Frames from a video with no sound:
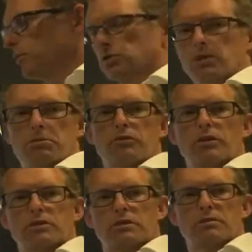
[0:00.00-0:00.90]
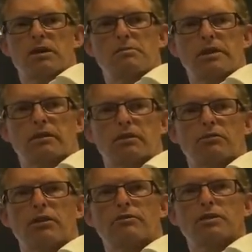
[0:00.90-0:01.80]
also provides us a monthly
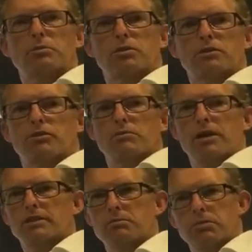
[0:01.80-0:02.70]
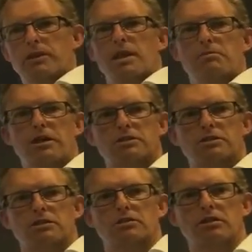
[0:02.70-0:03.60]
reference points for the margin, being that
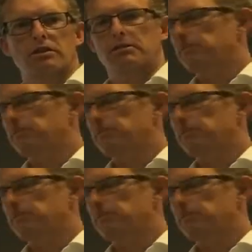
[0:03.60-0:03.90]
margin to site.